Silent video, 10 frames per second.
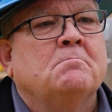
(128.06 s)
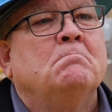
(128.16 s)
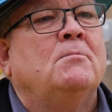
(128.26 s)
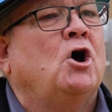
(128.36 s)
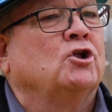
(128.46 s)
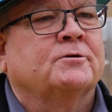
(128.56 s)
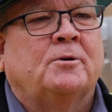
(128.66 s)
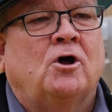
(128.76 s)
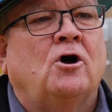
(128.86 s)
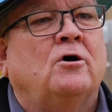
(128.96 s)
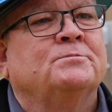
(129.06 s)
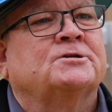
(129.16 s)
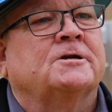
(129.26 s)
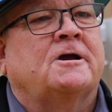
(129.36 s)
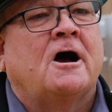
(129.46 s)
multiple homes
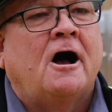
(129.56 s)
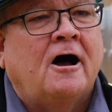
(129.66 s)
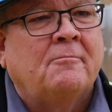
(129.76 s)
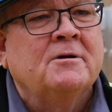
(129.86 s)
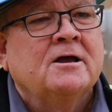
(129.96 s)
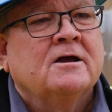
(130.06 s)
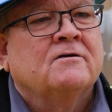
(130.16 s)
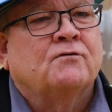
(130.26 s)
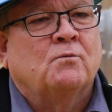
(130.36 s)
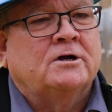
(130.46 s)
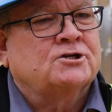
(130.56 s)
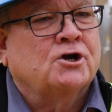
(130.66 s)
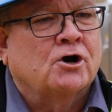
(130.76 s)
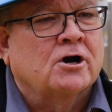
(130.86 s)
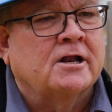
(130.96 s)
to come, for what's
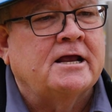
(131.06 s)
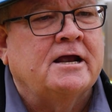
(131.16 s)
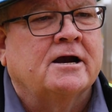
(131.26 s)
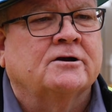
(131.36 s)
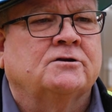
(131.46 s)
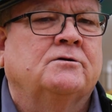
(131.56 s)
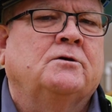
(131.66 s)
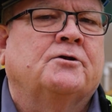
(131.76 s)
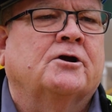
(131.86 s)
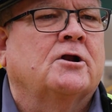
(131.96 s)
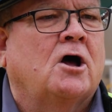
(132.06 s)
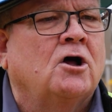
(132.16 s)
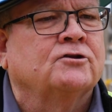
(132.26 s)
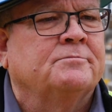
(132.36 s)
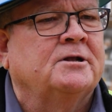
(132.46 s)
currently here they're going to
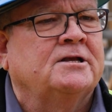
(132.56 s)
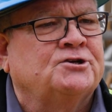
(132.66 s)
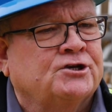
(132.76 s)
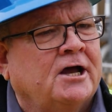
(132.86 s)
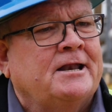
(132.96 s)
ultimately shut